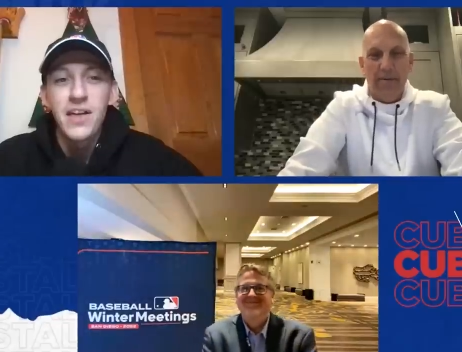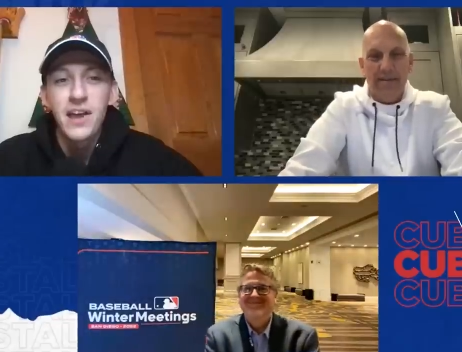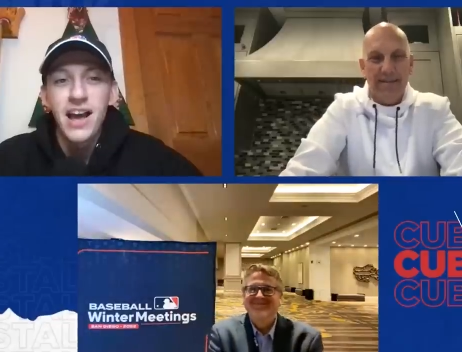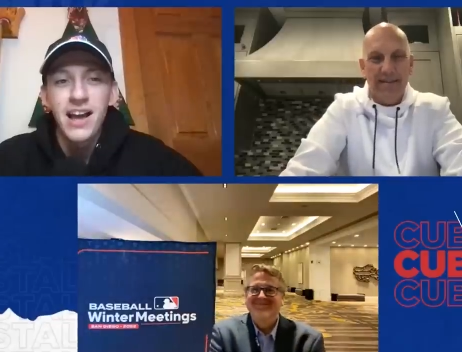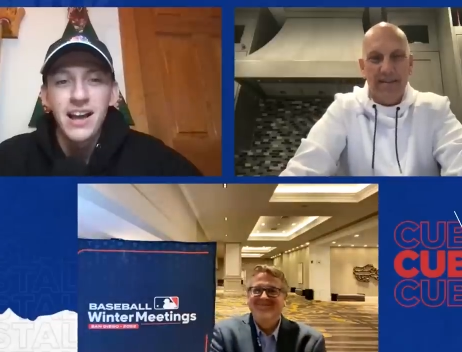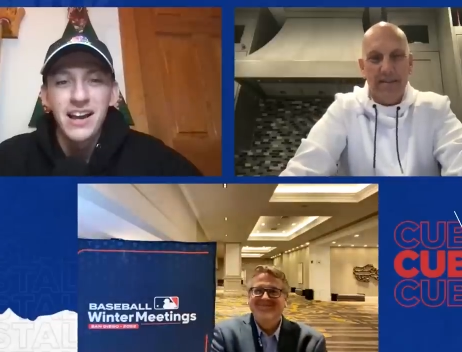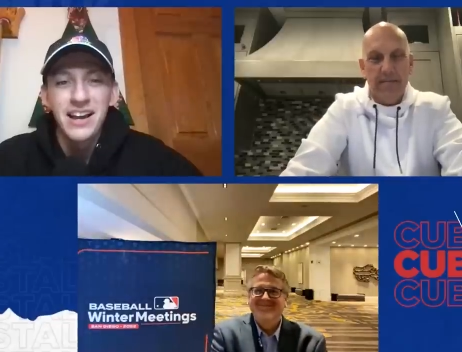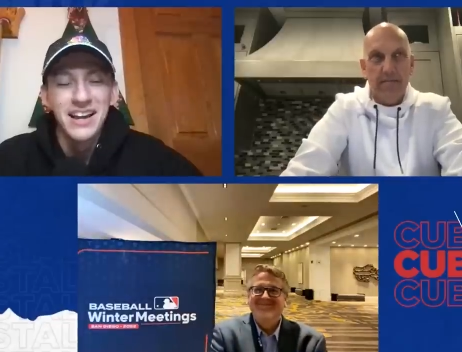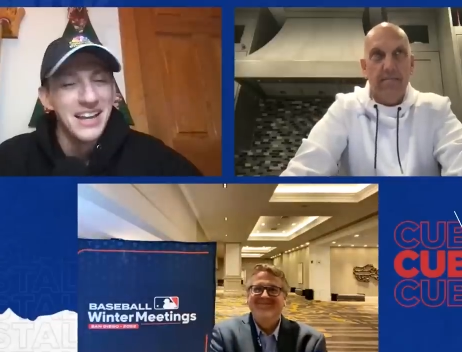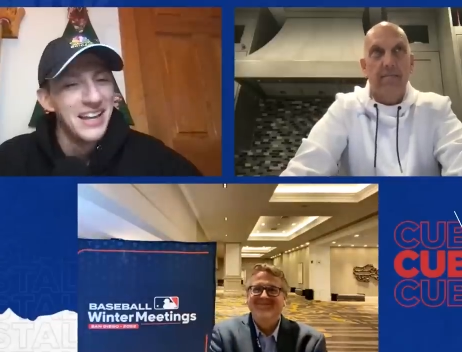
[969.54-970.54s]
Speaker 1: Well
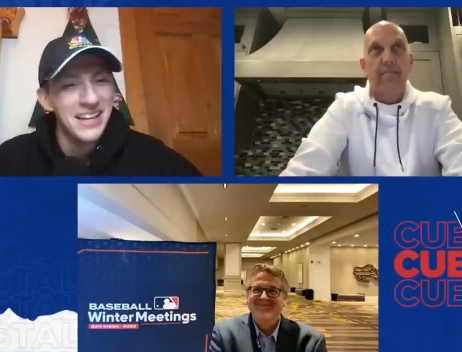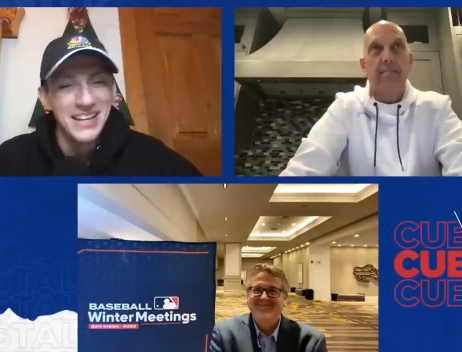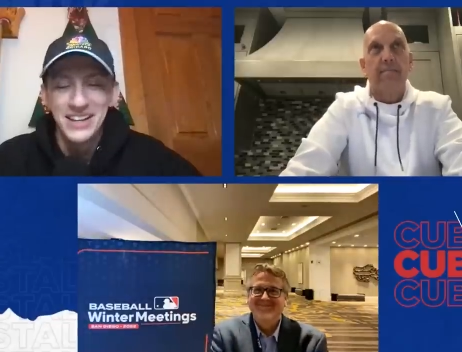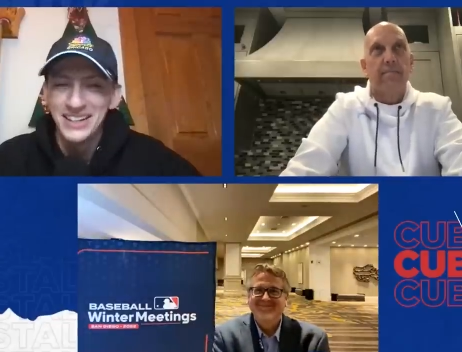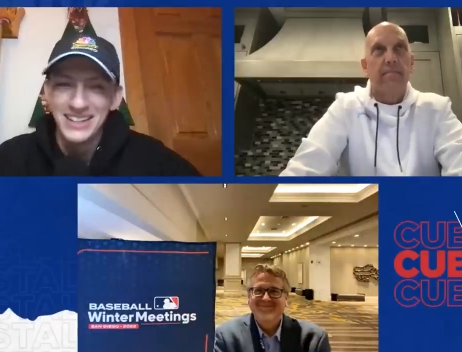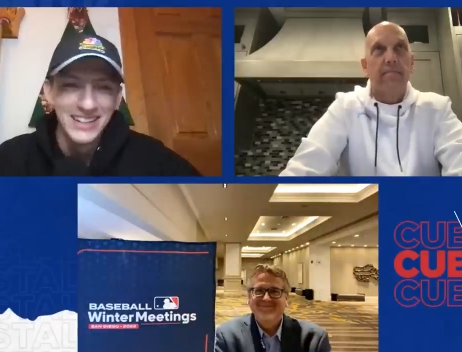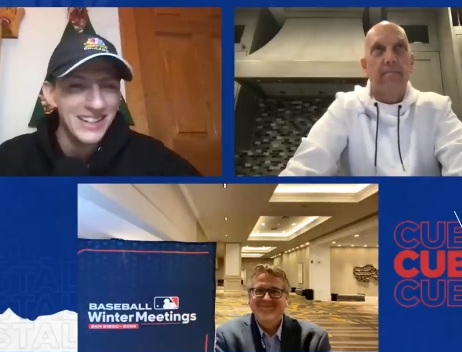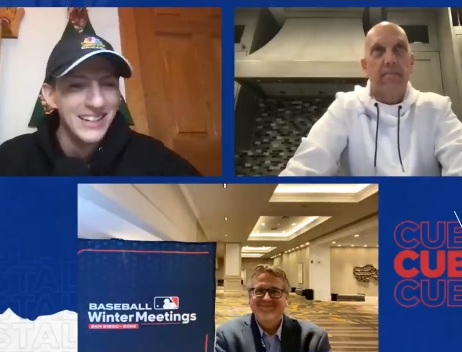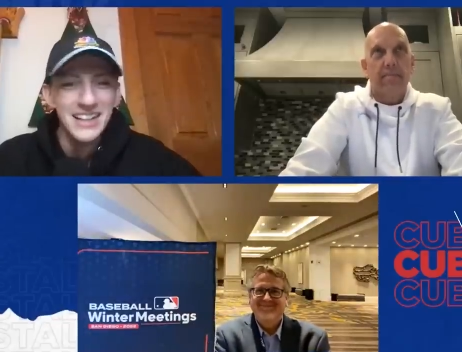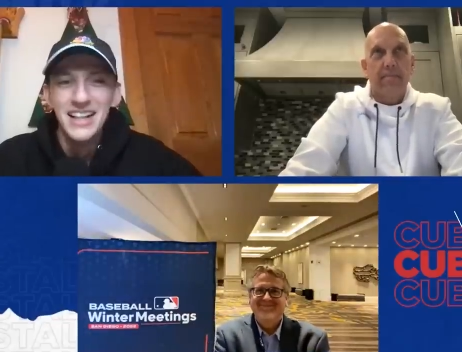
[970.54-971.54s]
I,
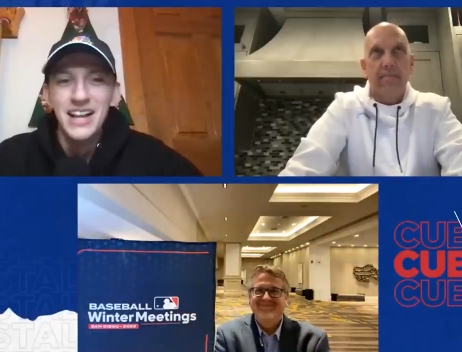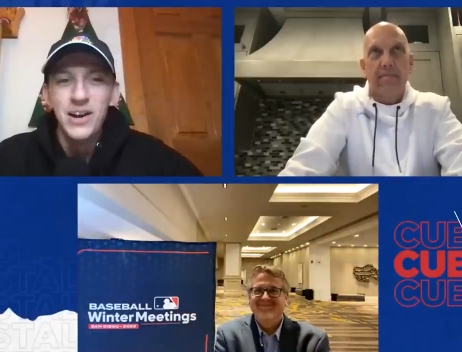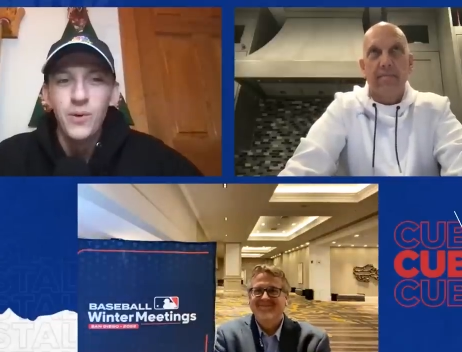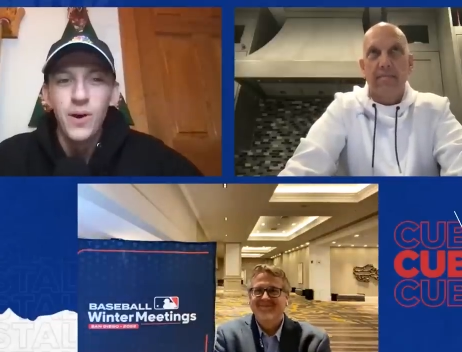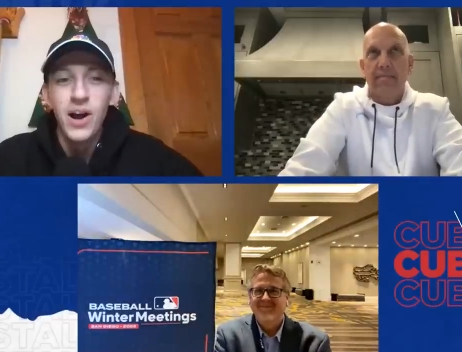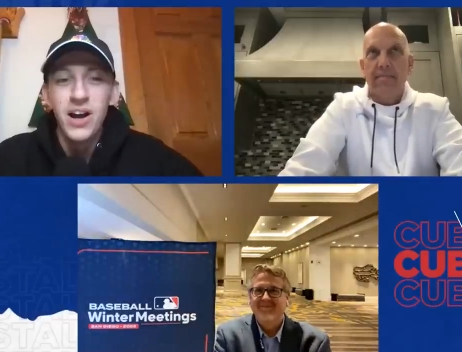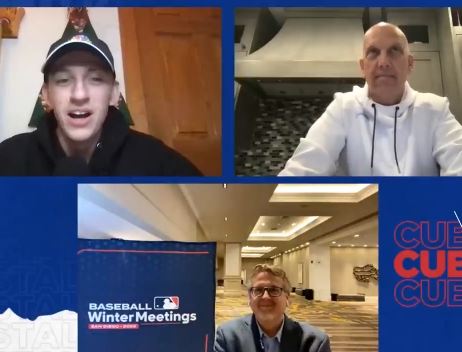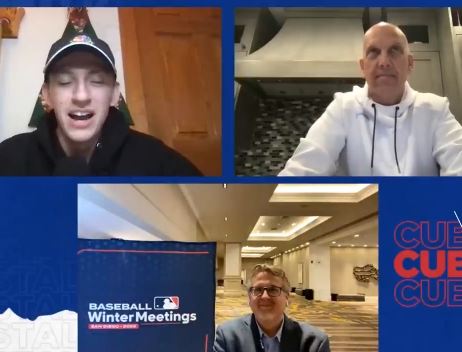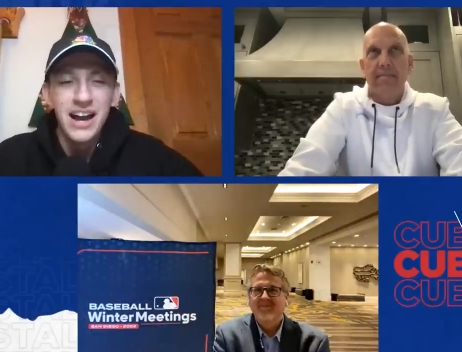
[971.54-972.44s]
well,